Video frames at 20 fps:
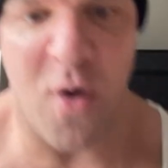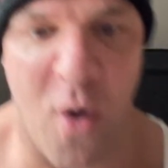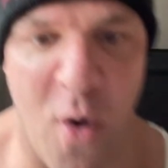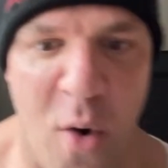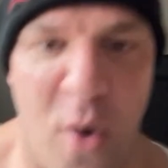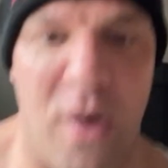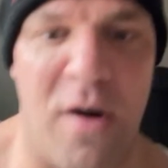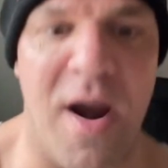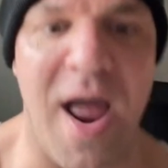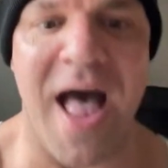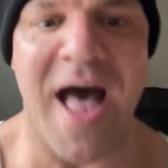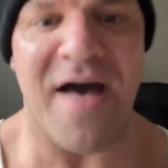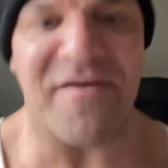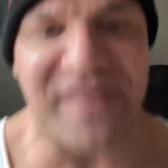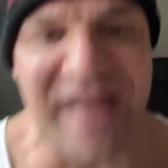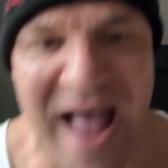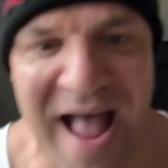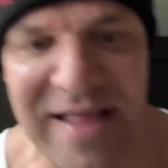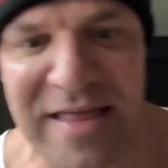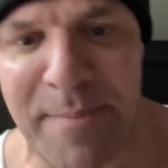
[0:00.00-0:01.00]
Or I've
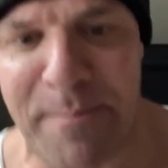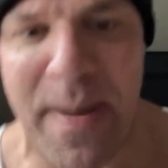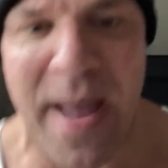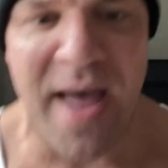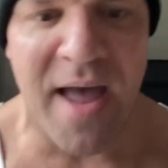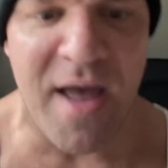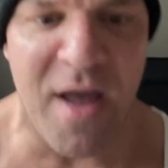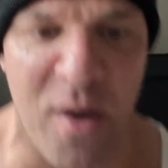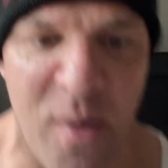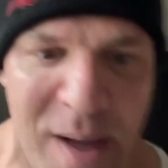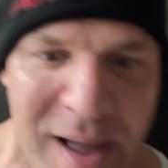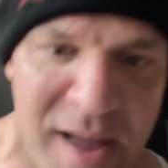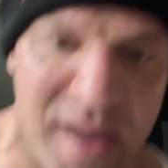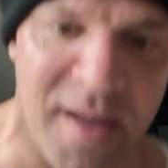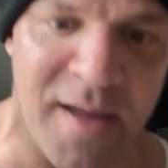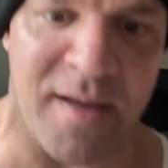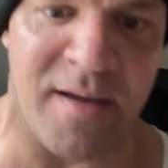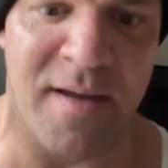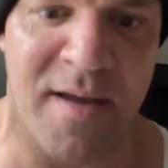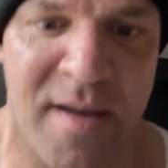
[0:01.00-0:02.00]
Got the
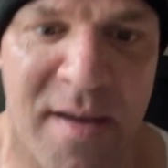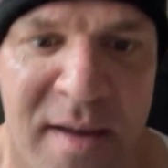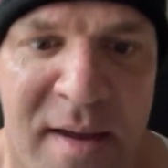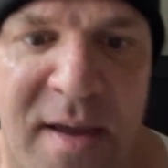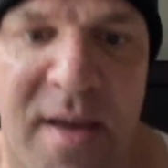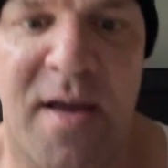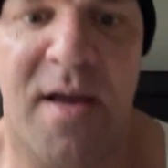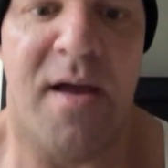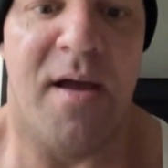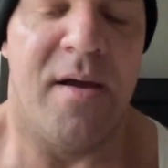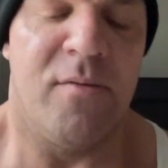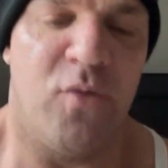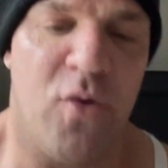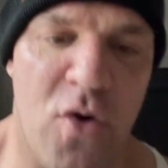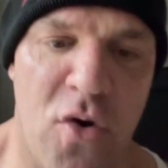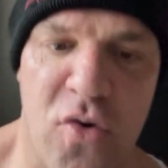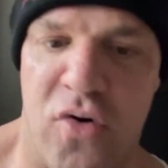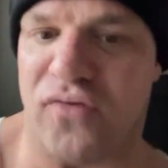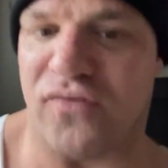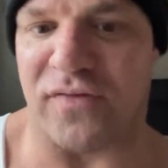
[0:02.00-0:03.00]
Power.
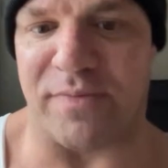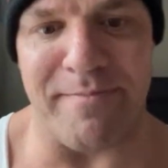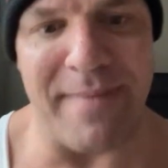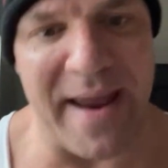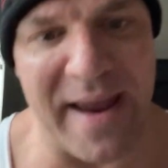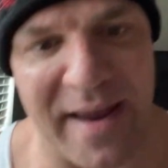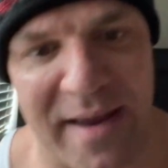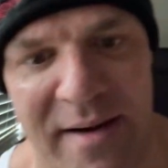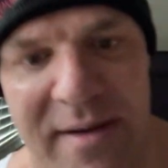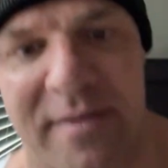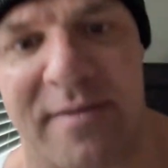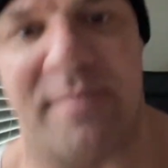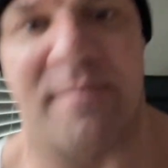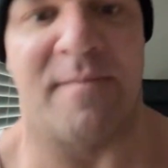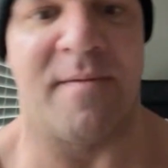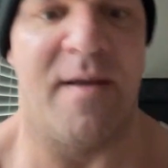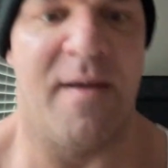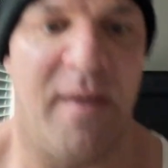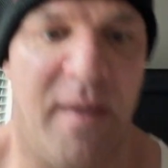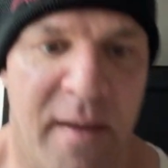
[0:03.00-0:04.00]
Whew, man.
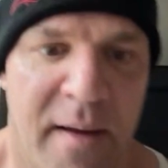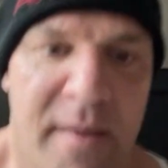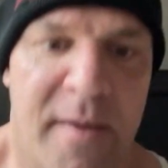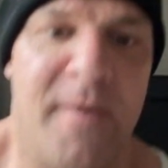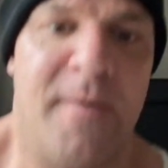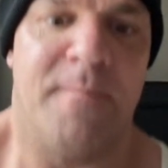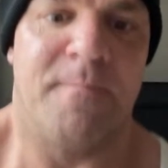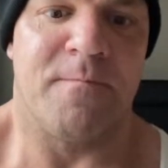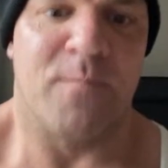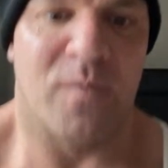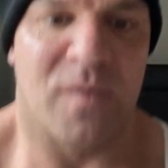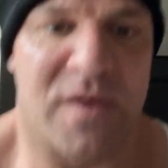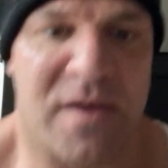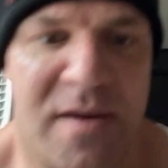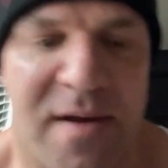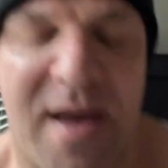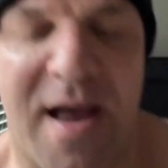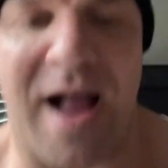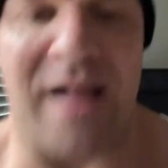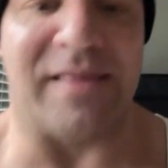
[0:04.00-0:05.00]

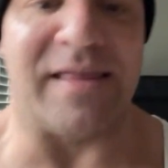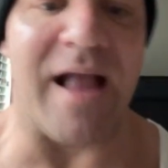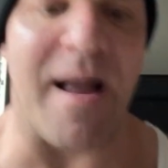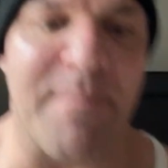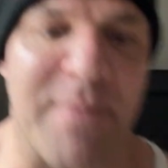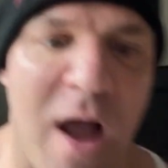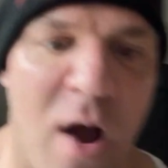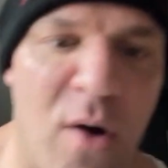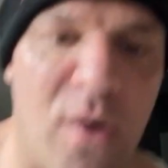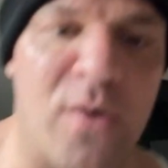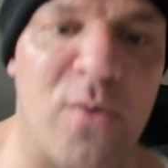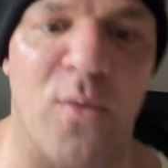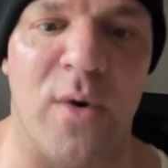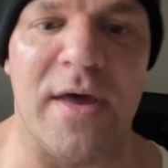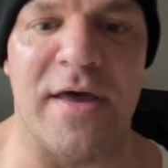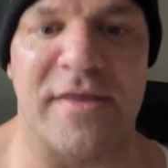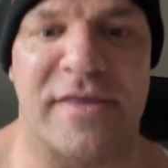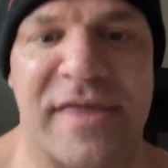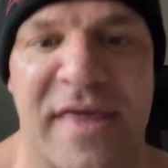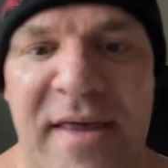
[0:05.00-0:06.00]
I think I'm going
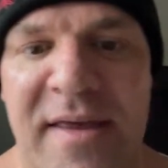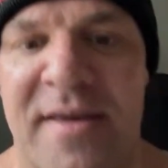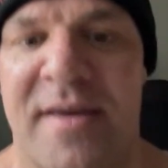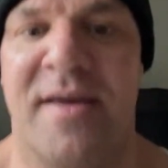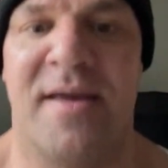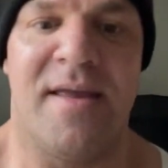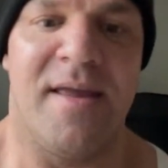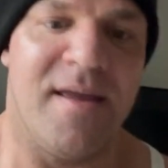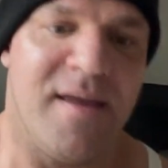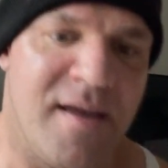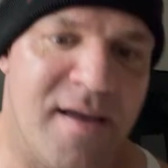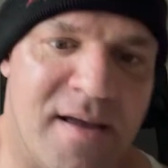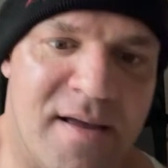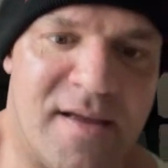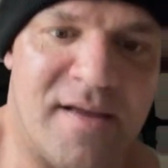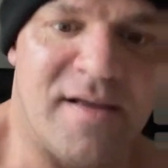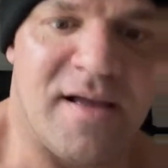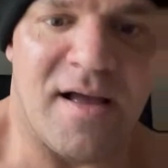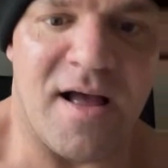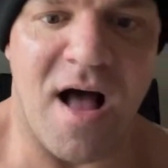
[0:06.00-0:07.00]
with
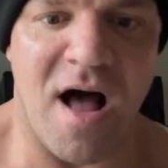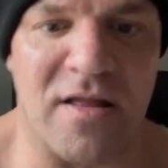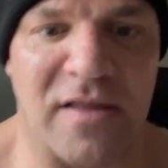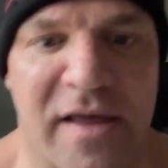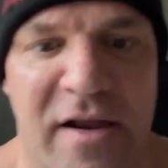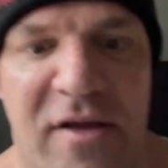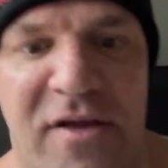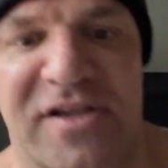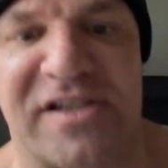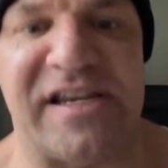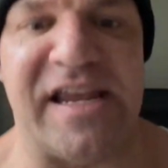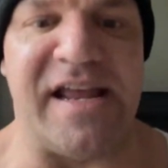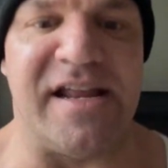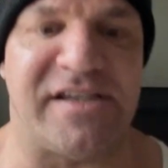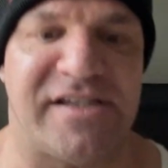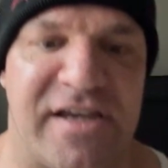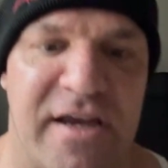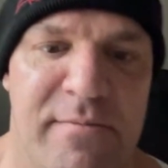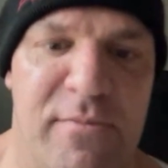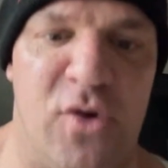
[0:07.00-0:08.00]
a little
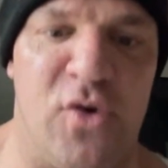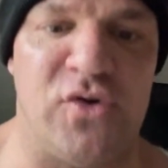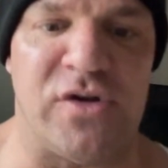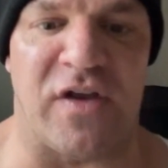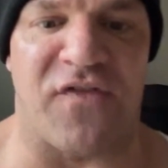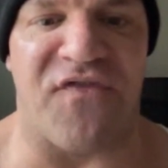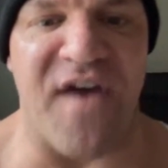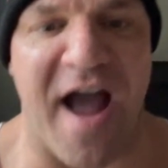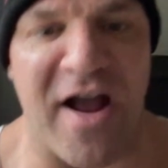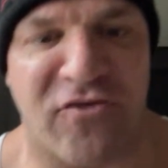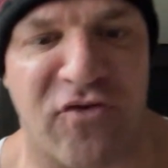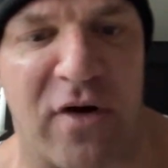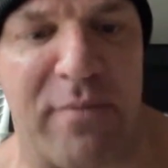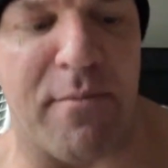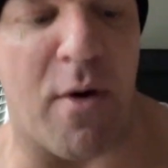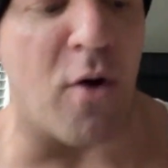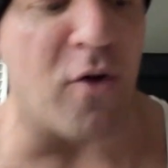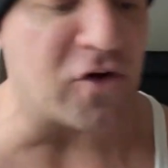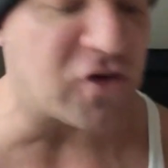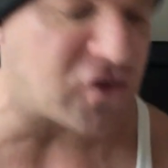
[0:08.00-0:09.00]
CNC Music Factory,
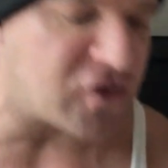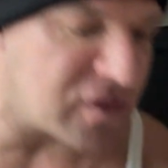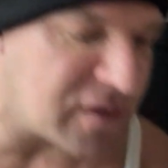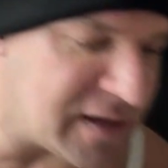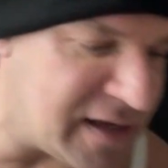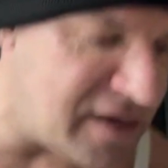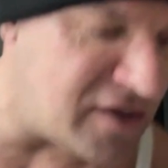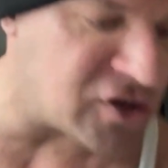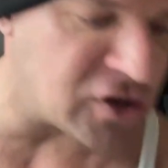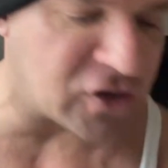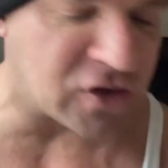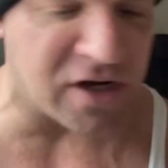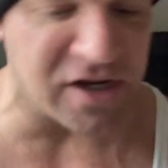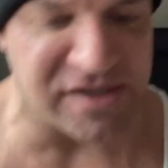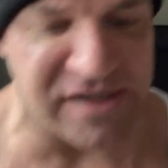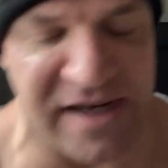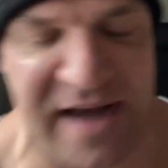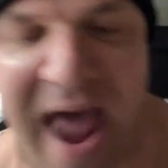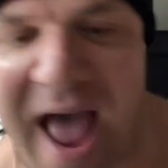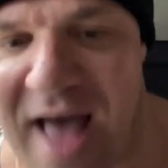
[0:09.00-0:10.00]
mostly just because
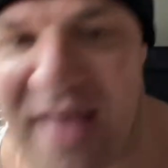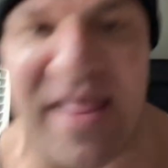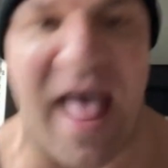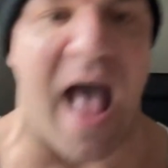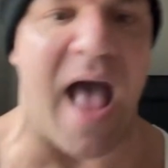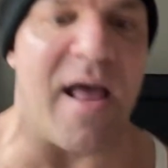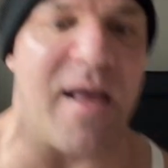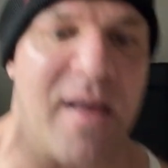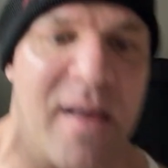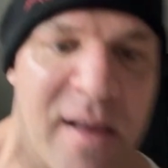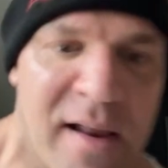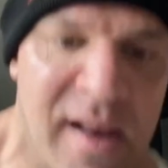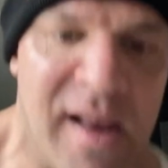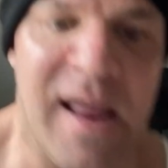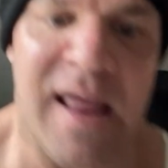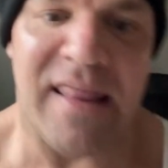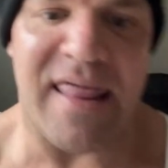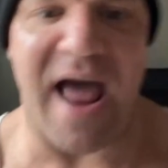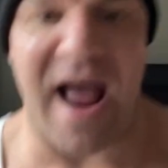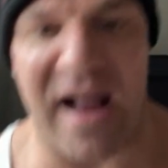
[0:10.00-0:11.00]
it had
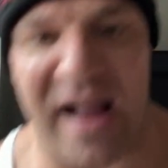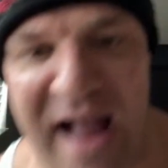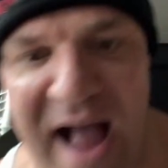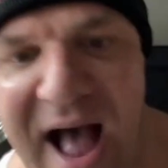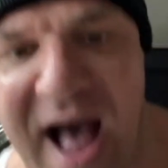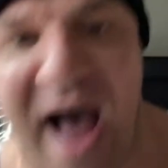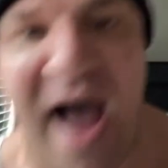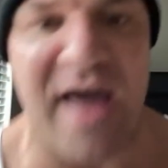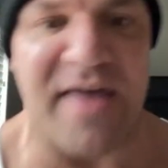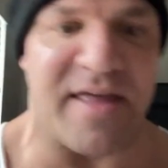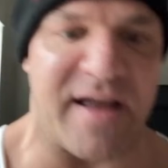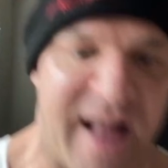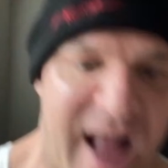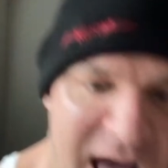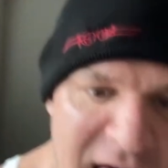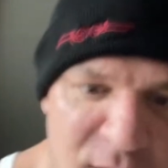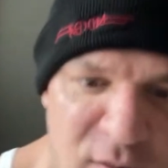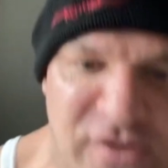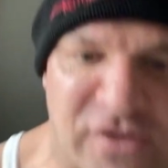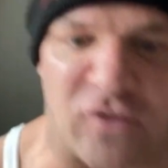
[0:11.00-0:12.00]
that guy
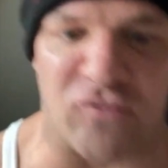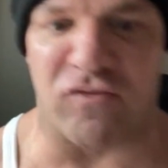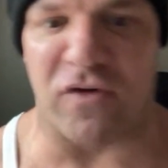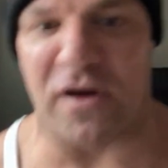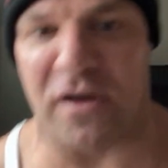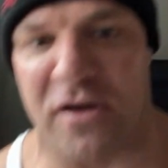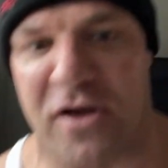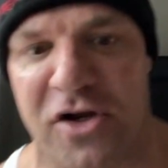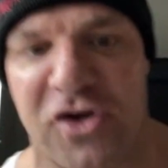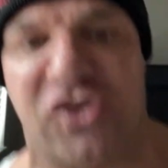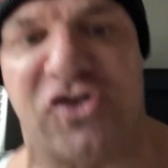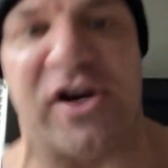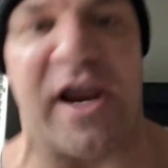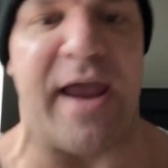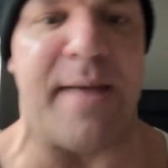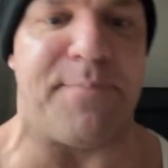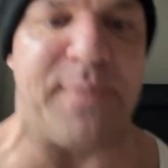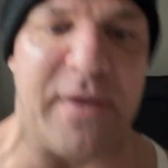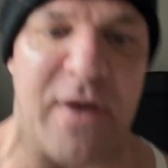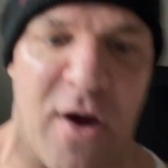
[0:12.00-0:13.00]
that was in real good
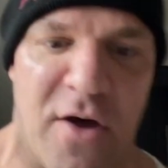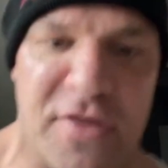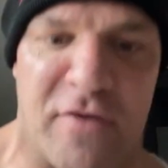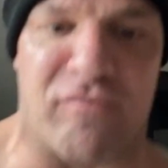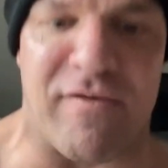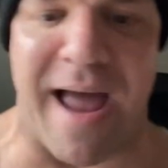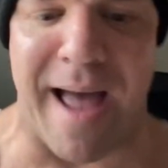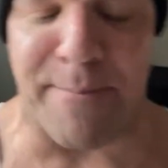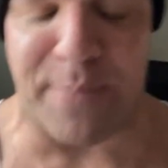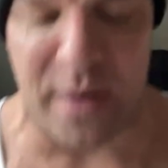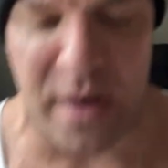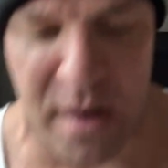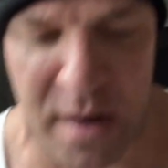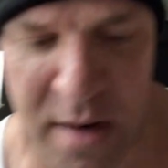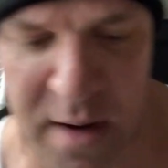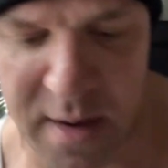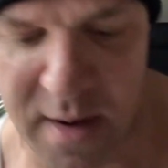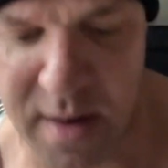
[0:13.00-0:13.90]
shape, the rapper.